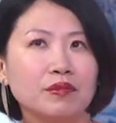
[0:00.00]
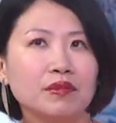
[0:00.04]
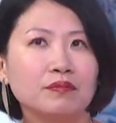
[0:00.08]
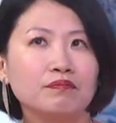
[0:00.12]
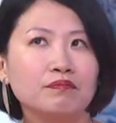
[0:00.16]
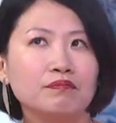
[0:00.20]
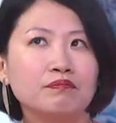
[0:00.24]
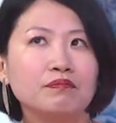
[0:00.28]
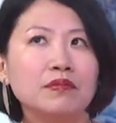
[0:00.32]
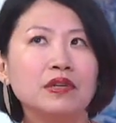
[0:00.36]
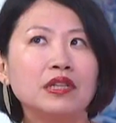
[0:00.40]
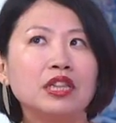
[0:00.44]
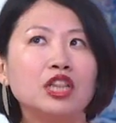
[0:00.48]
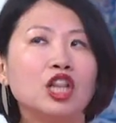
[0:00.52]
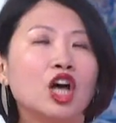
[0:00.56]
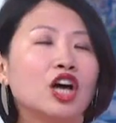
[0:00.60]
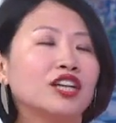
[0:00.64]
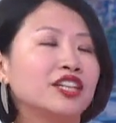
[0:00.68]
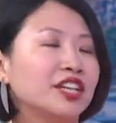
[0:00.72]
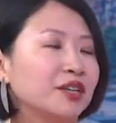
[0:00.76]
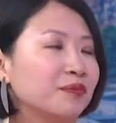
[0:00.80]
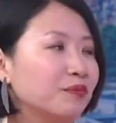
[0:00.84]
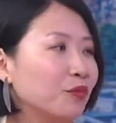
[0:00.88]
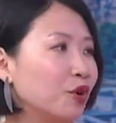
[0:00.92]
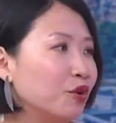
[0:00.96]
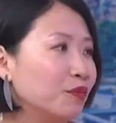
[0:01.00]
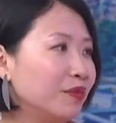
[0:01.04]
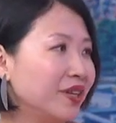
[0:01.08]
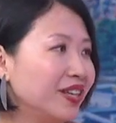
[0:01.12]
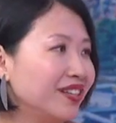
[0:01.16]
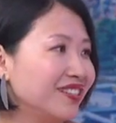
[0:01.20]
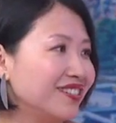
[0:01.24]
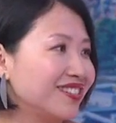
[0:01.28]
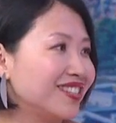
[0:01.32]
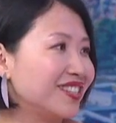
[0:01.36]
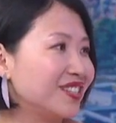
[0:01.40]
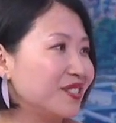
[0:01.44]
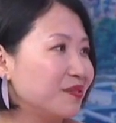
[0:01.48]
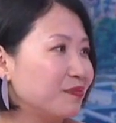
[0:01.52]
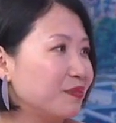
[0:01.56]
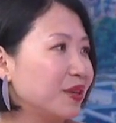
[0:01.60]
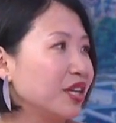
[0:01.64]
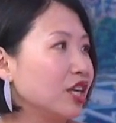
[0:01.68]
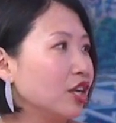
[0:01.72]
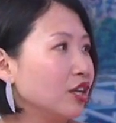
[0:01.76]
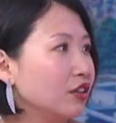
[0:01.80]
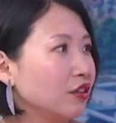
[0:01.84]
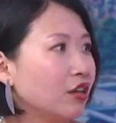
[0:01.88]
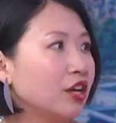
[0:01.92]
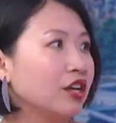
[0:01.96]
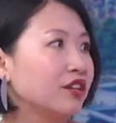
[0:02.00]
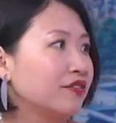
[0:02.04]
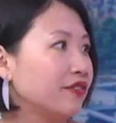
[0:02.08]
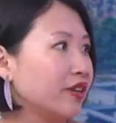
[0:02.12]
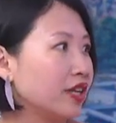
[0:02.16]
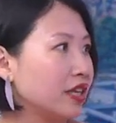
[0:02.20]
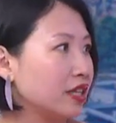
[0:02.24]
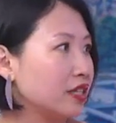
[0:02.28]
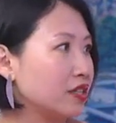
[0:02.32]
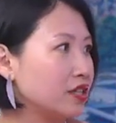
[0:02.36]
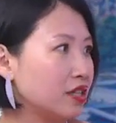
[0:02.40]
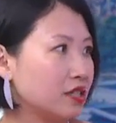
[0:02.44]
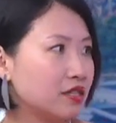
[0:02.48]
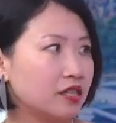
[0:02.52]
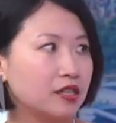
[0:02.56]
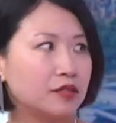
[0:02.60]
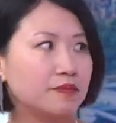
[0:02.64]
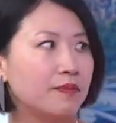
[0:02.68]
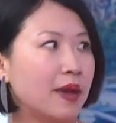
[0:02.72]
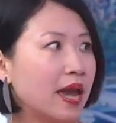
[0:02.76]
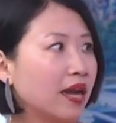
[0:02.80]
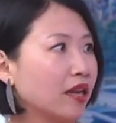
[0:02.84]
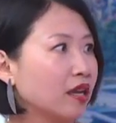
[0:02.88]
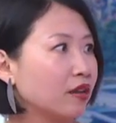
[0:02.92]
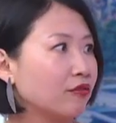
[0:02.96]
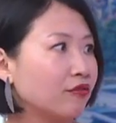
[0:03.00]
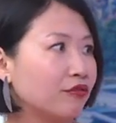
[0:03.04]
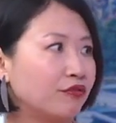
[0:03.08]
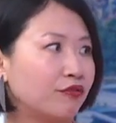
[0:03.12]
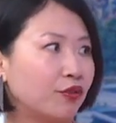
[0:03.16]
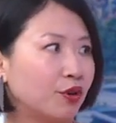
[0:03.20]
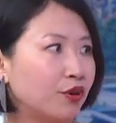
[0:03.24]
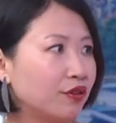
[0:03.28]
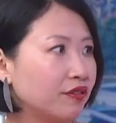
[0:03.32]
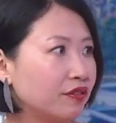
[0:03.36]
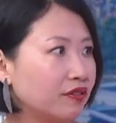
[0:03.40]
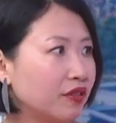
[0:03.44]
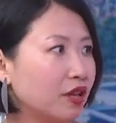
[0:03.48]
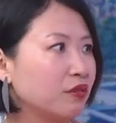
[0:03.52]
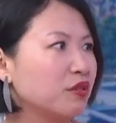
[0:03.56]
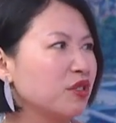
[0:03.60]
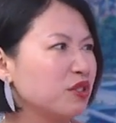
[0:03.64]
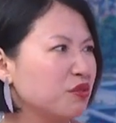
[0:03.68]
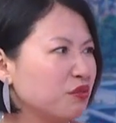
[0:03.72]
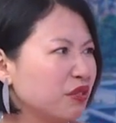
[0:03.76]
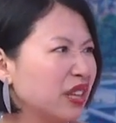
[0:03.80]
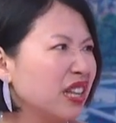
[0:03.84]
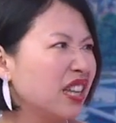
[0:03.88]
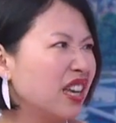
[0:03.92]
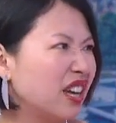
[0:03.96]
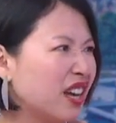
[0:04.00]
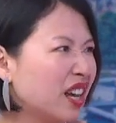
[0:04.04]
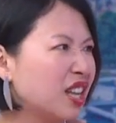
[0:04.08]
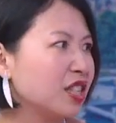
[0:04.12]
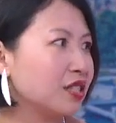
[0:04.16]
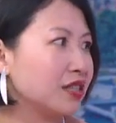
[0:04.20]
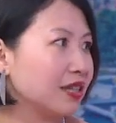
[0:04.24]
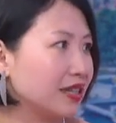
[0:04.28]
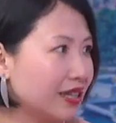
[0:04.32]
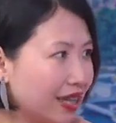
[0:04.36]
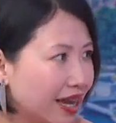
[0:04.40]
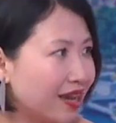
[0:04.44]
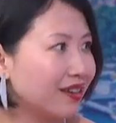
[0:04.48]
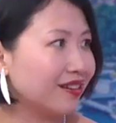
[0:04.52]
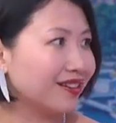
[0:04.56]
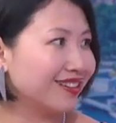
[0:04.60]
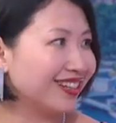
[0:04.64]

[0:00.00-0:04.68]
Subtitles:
melodic moments, but a lot of it is just this back and forth that was really hard to get.